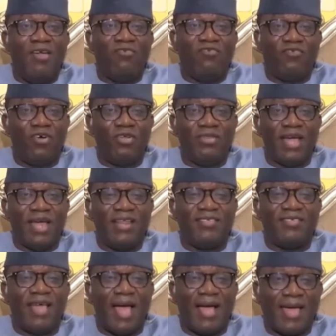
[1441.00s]
fund that
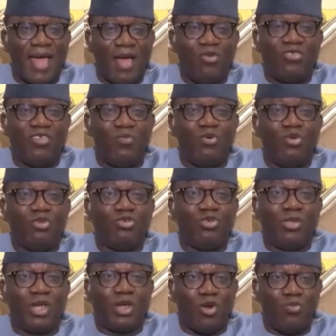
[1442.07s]
is accountable
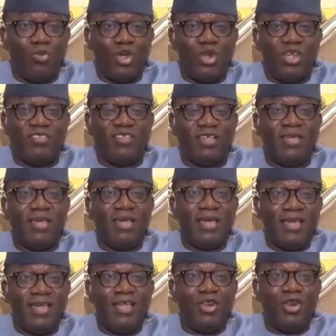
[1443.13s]
to the community
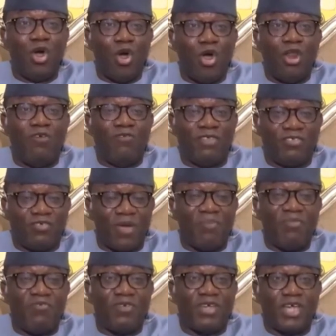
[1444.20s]
in all of its
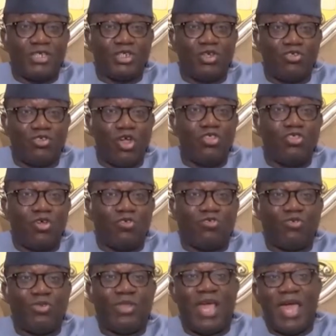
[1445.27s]
ramifications, not
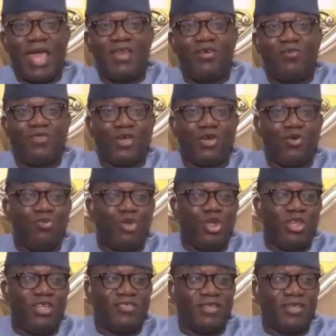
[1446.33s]
just to the head of the
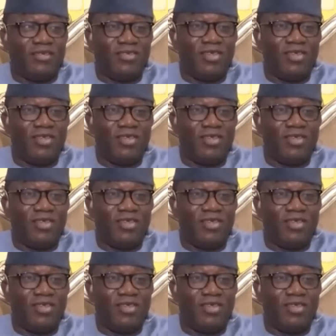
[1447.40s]
communities